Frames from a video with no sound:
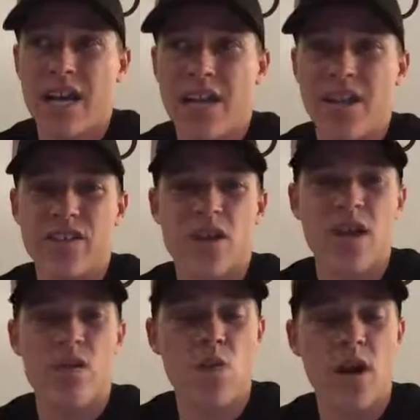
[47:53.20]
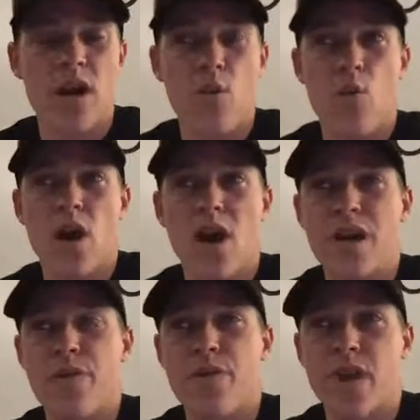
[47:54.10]
And that's kind of what
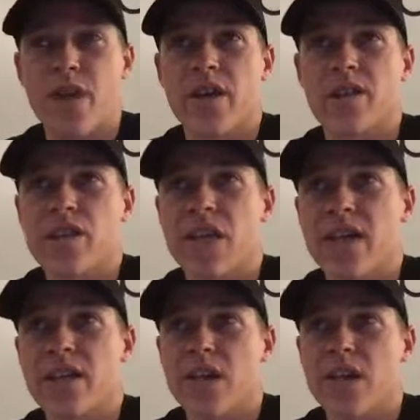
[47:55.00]
I think is that.